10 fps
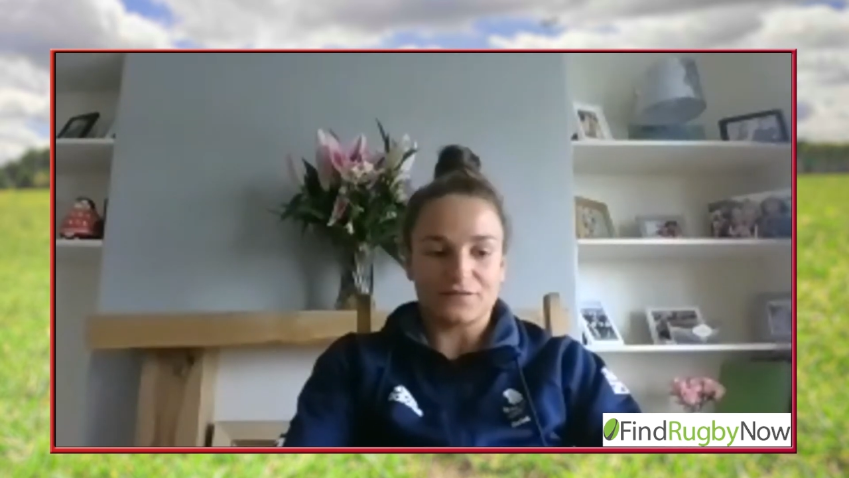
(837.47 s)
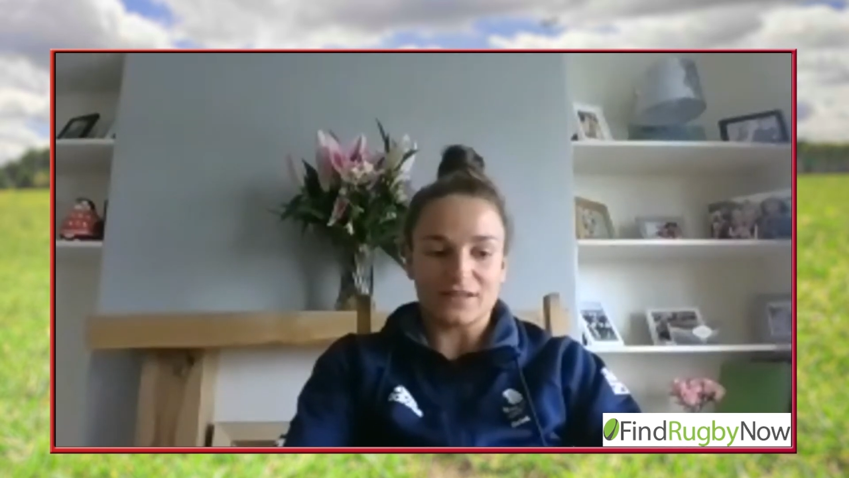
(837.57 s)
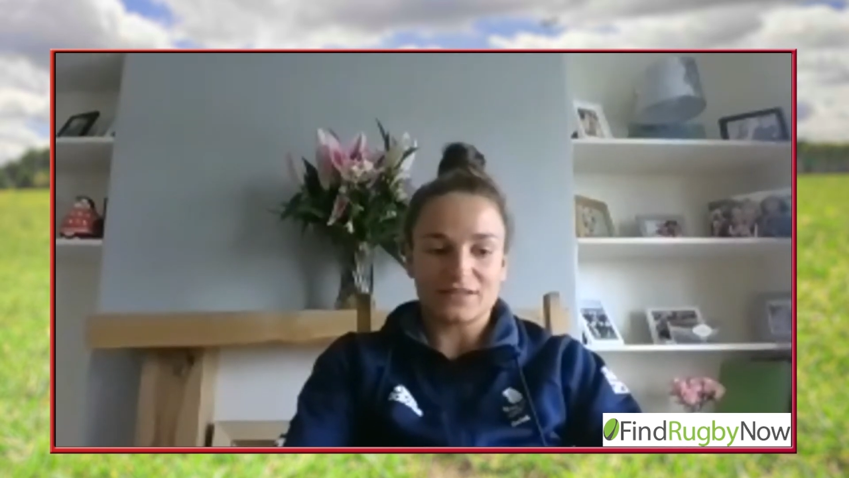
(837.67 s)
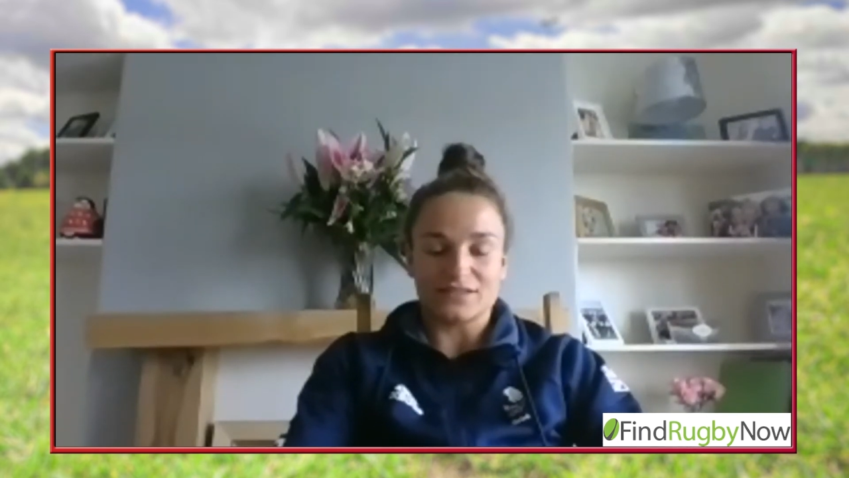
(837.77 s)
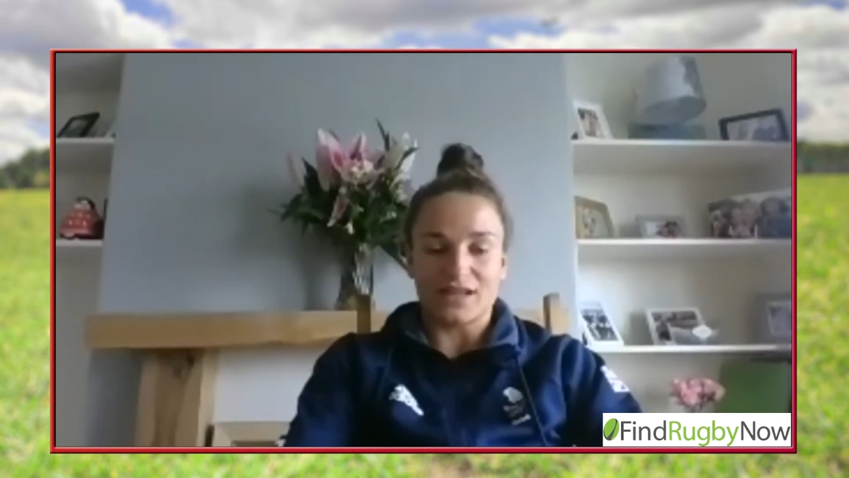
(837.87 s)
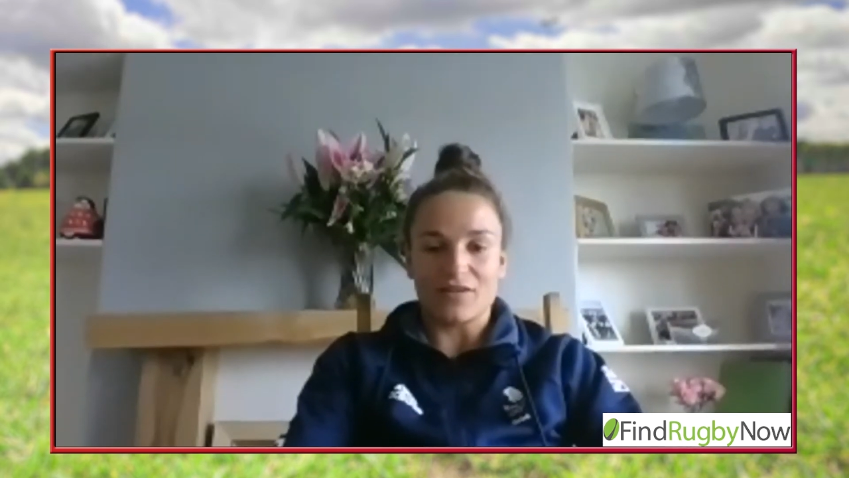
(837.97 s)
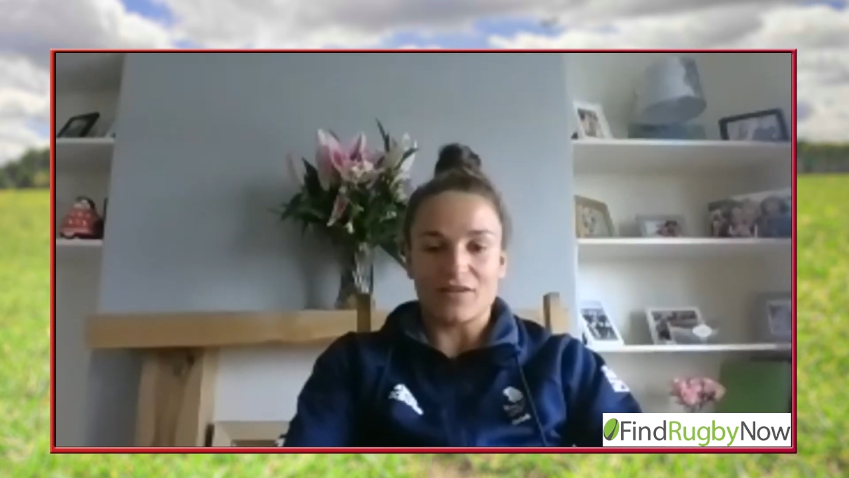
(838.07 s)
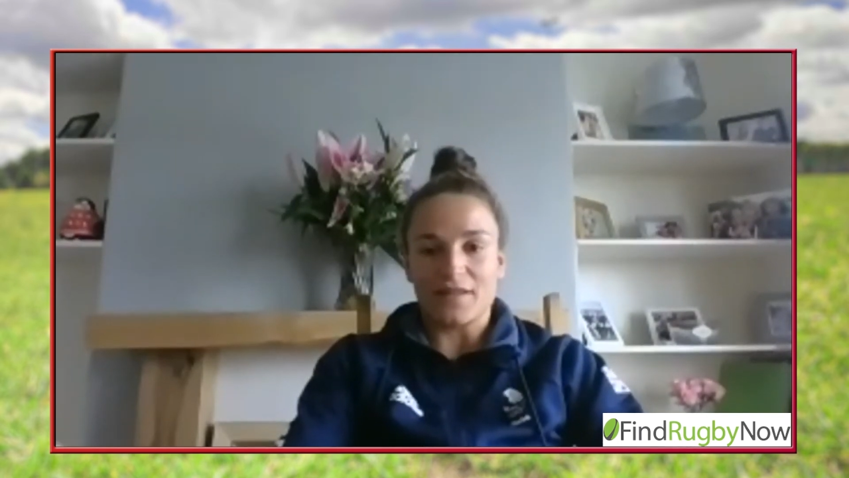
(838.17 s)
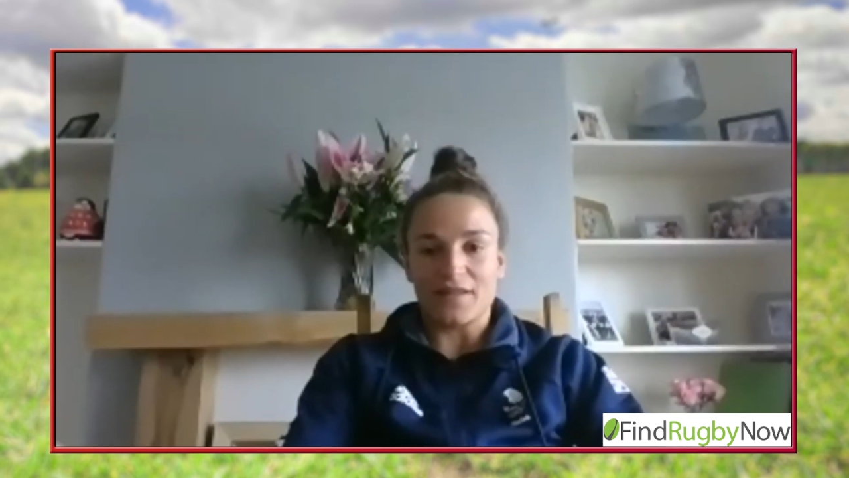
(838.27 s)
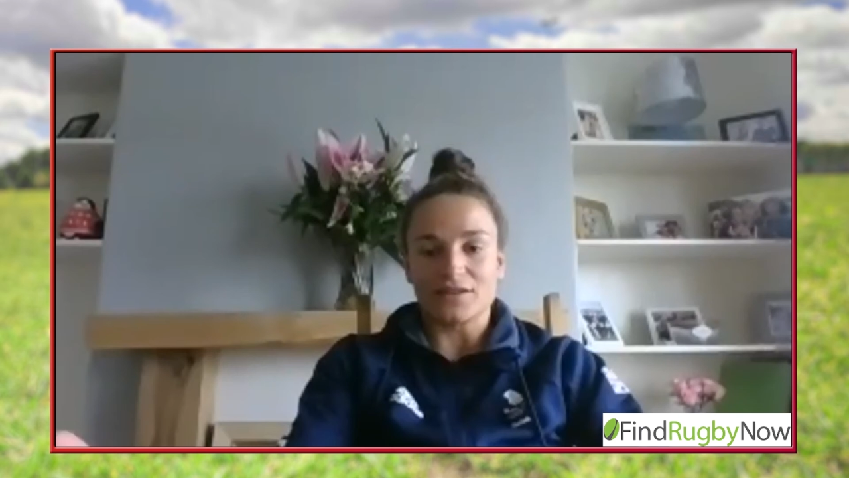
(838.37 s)
faster,
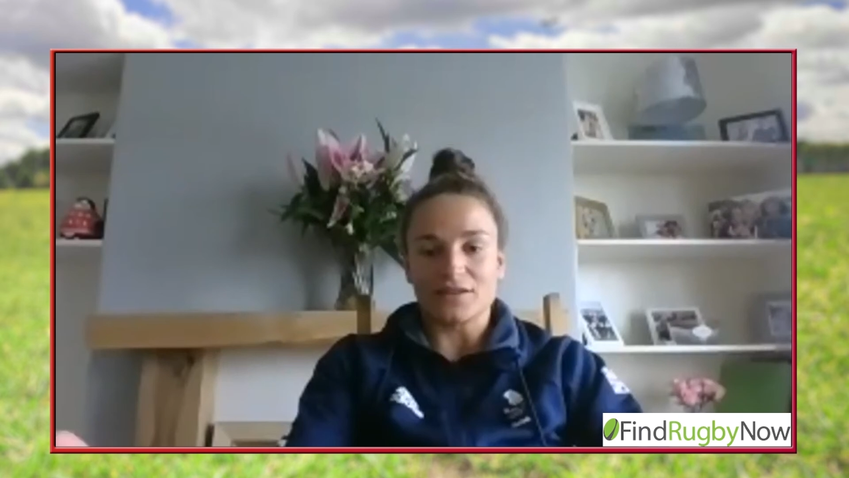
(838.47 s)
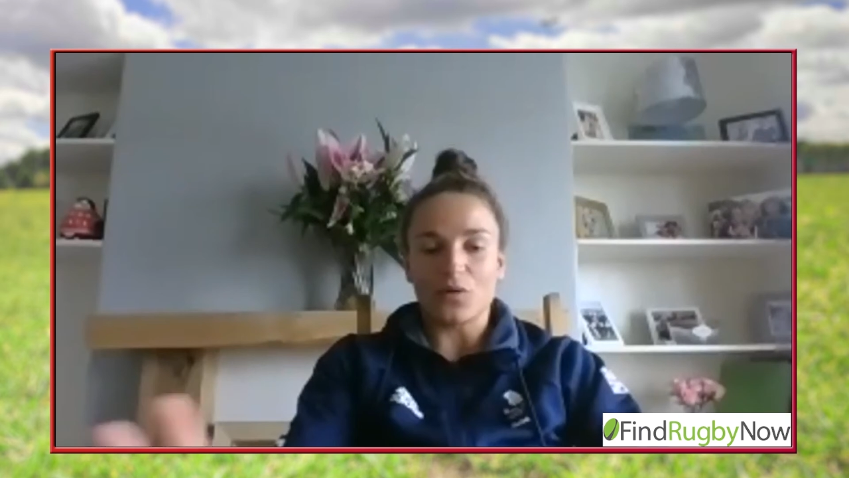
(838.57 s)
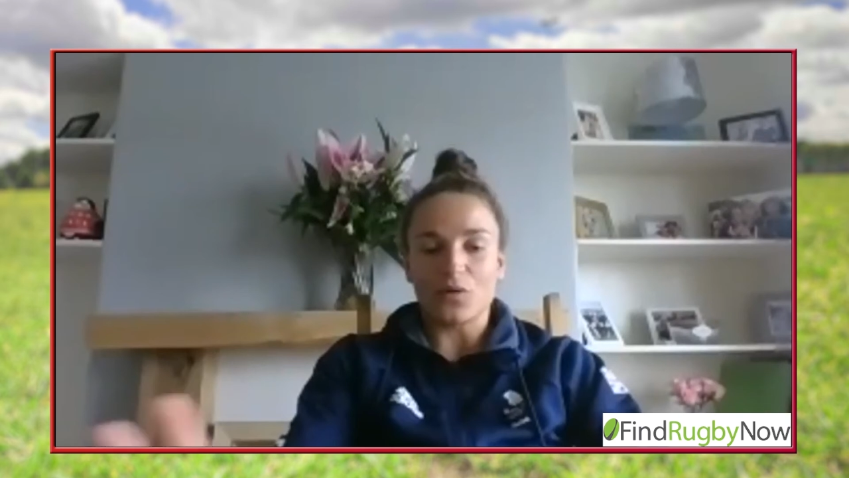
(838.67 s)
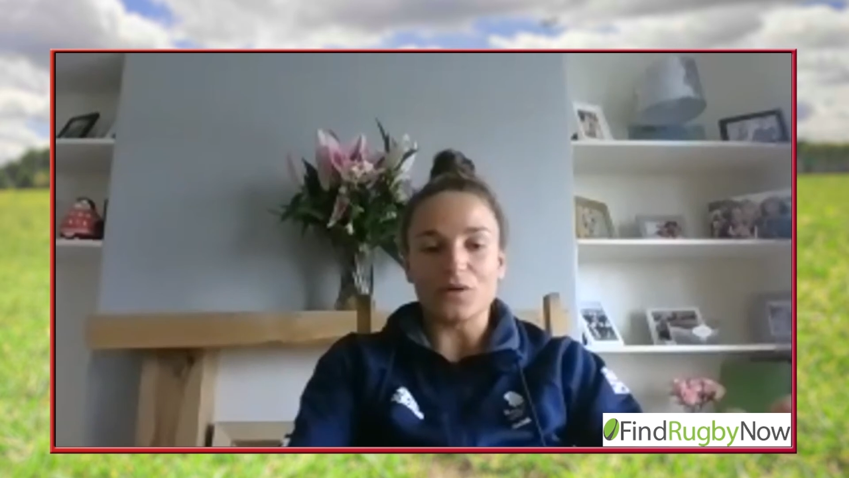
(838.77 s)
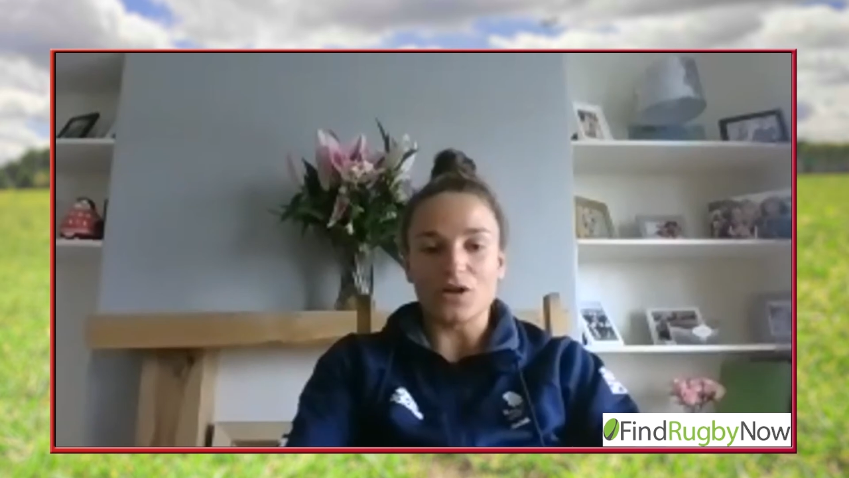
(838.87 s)
and then when we